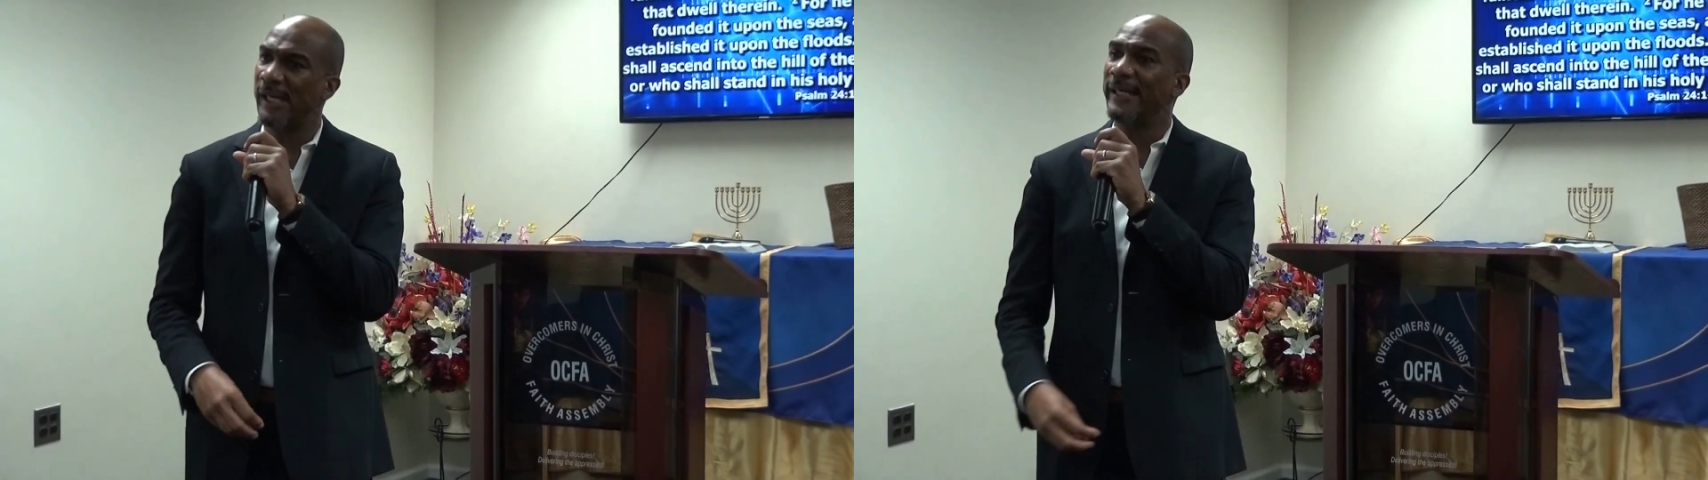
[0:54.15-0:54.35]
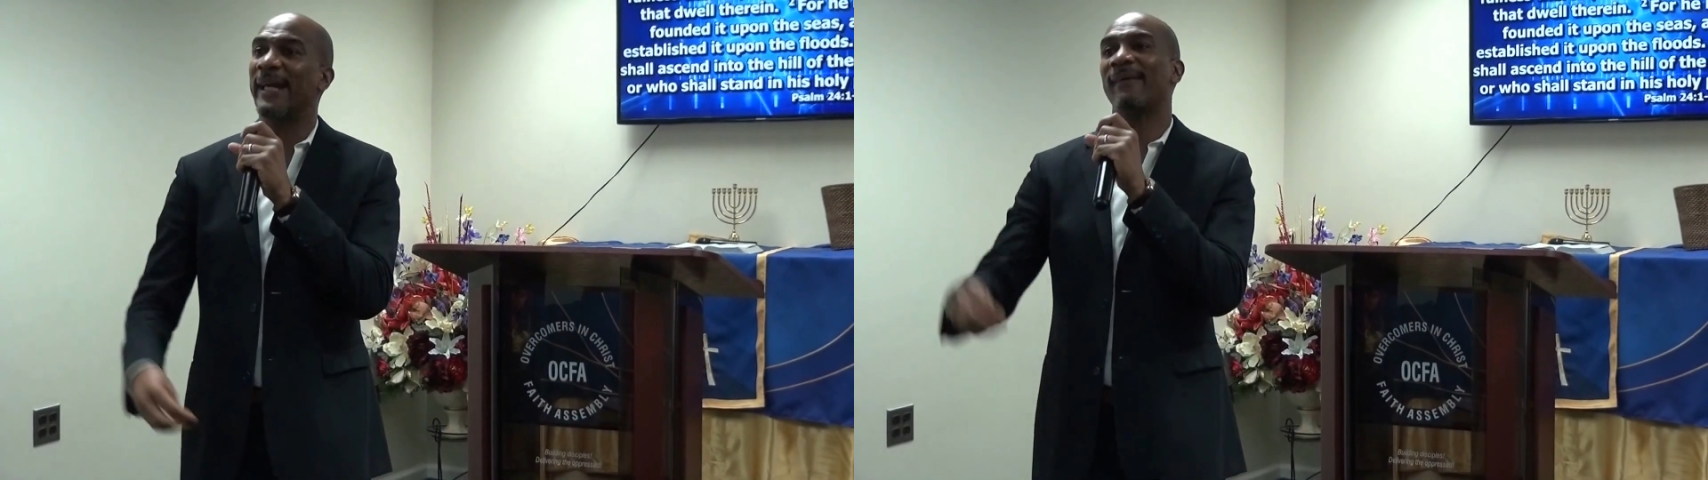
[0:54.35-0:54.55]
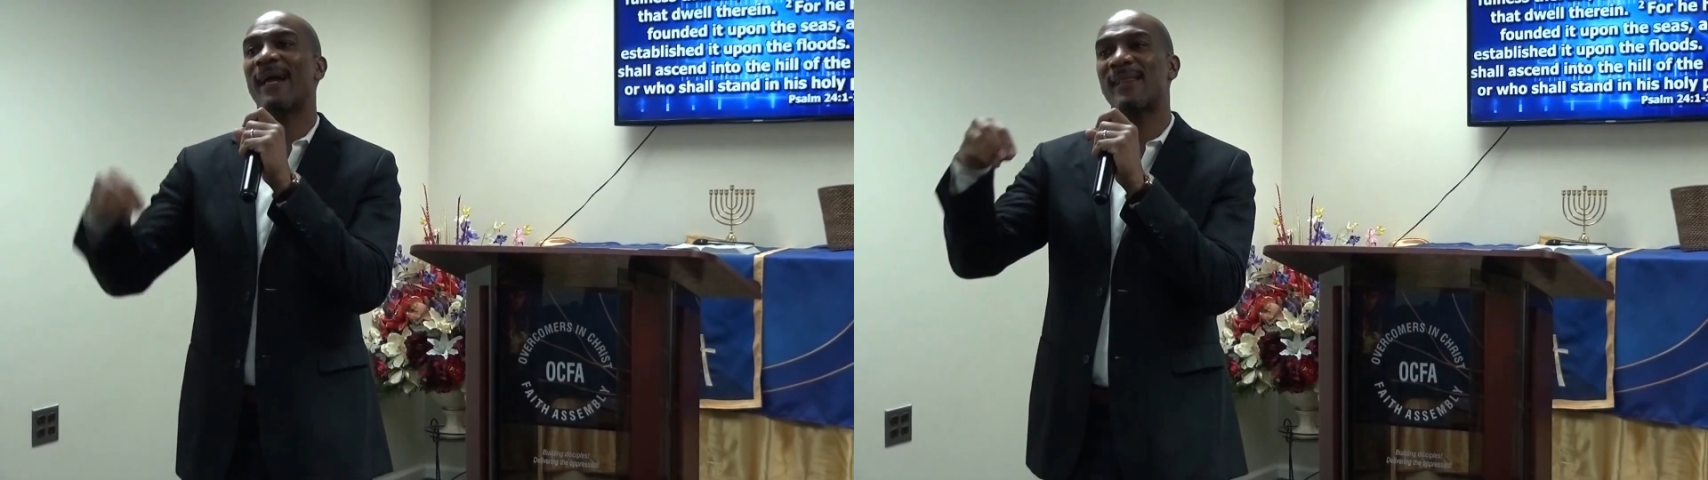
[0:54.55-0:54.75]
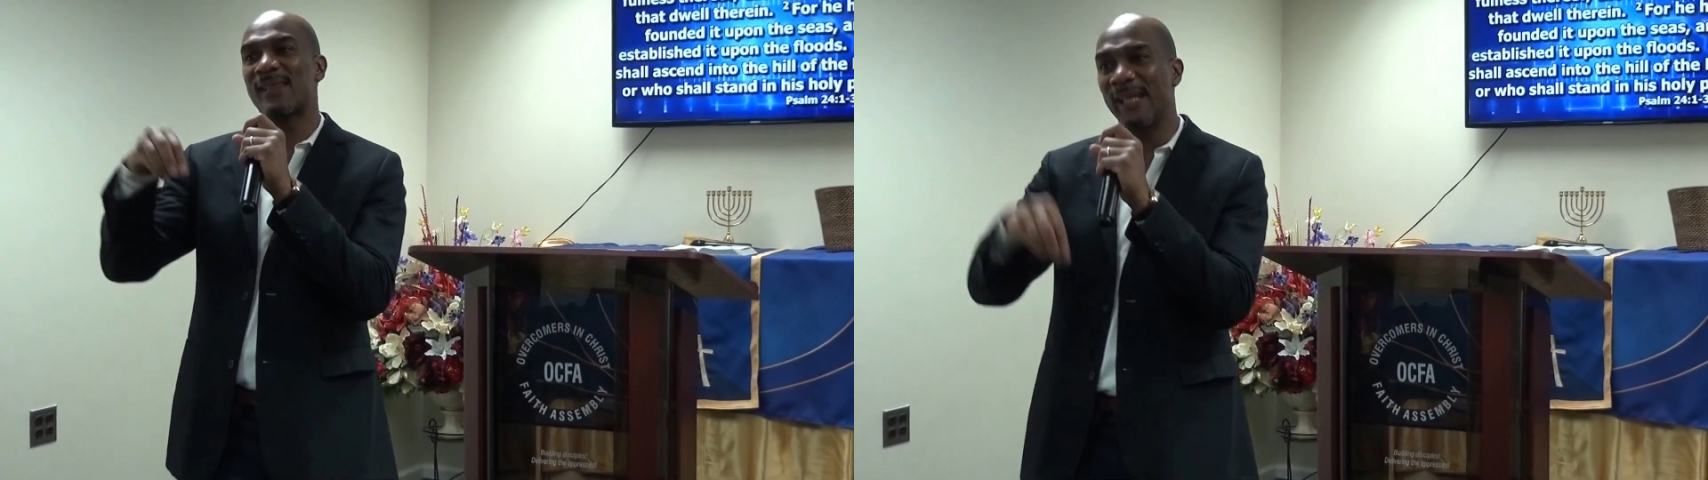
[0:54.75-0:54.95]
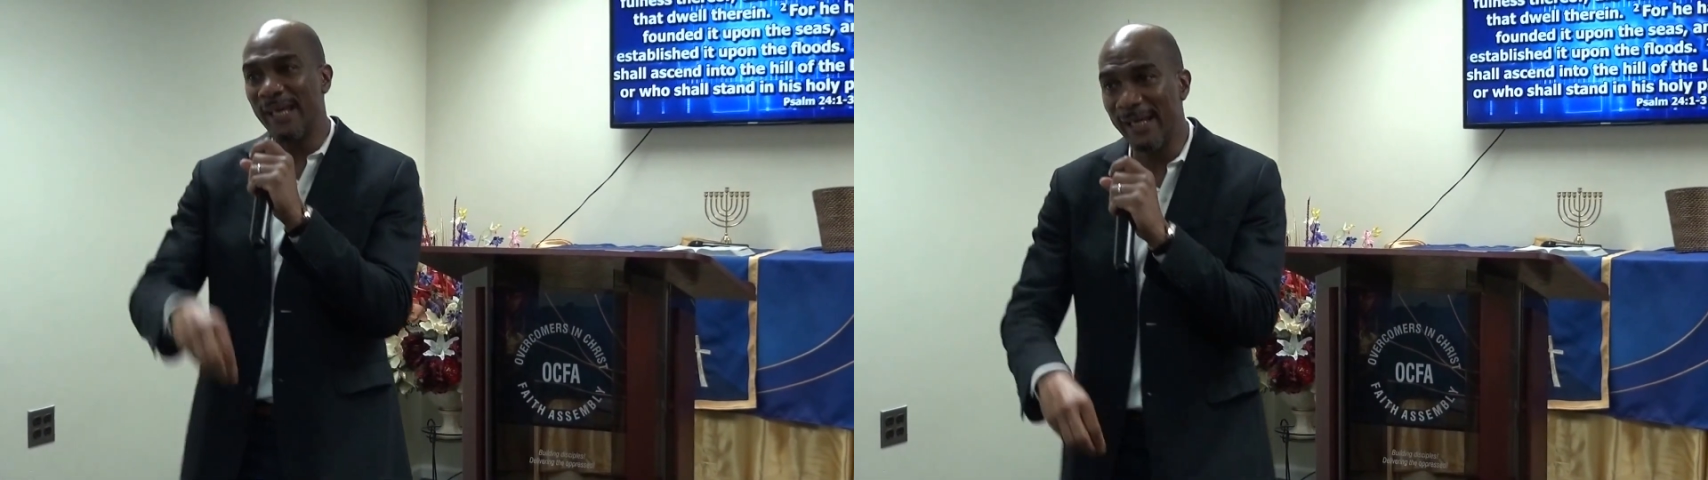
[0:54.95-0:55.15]
there are
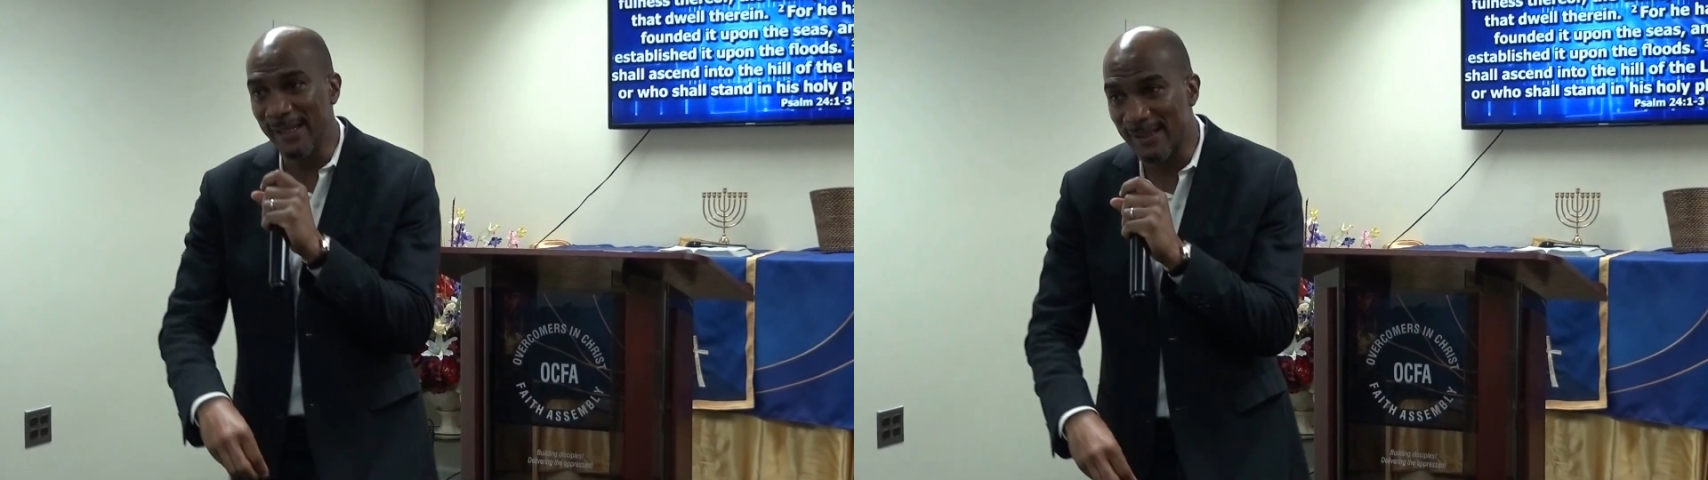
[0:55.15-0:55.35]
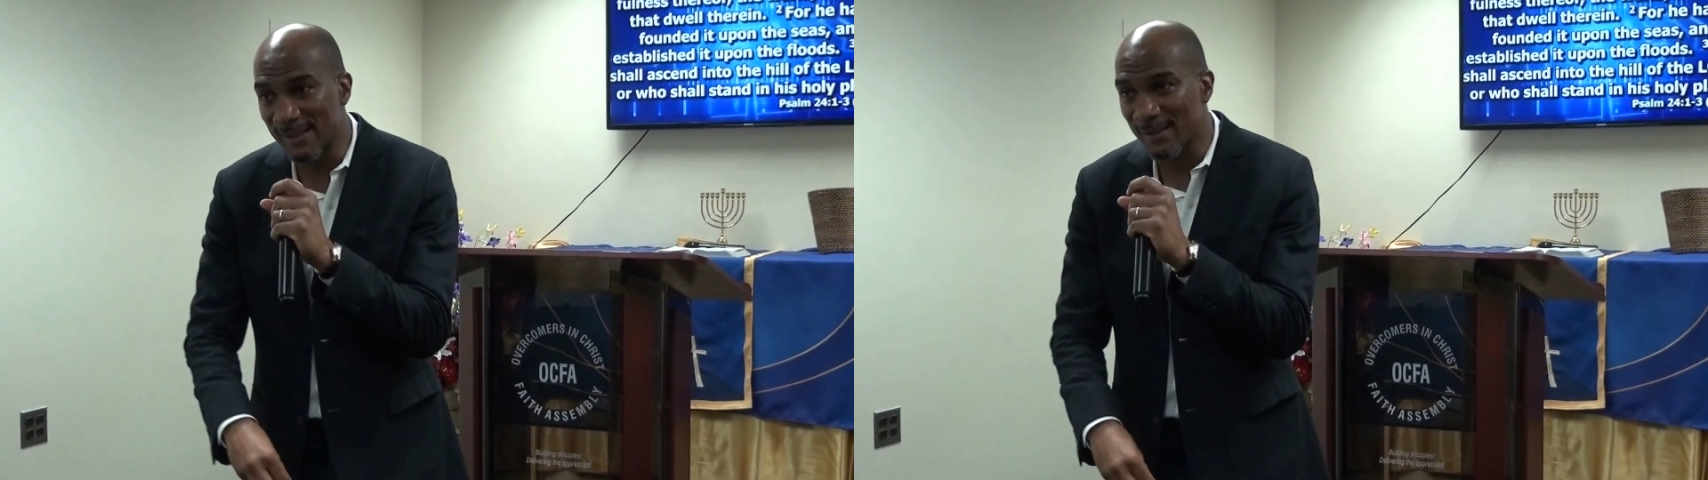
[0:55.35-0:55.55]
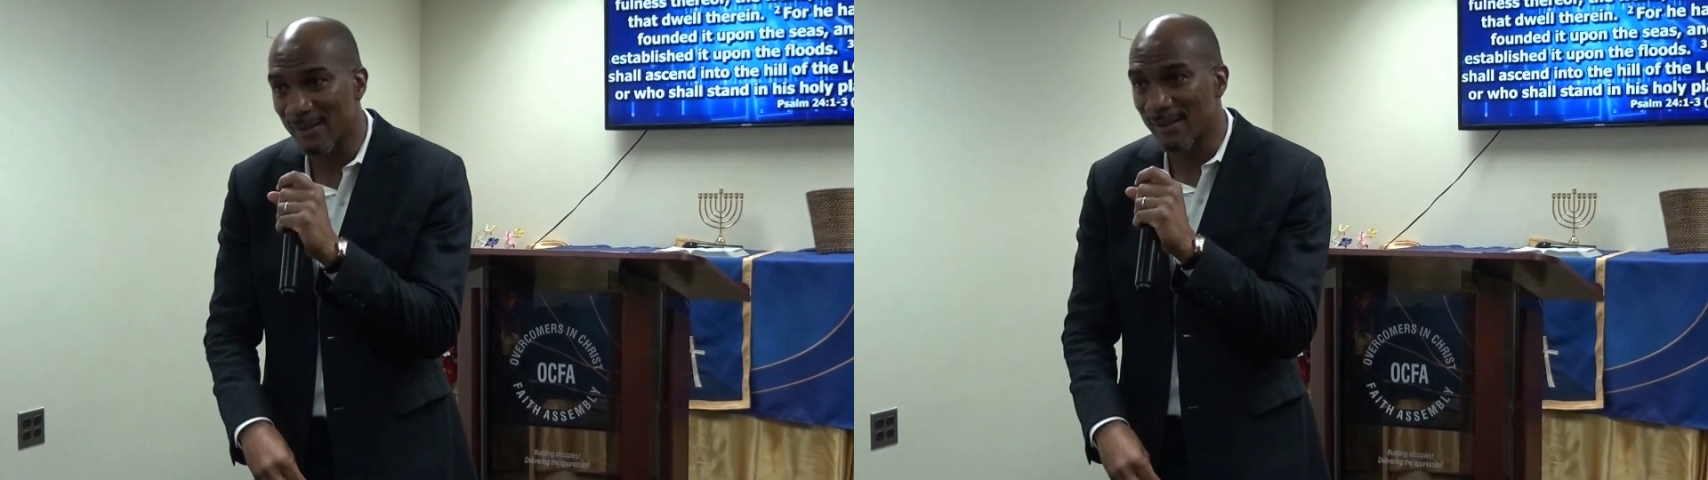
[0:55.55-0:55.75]
things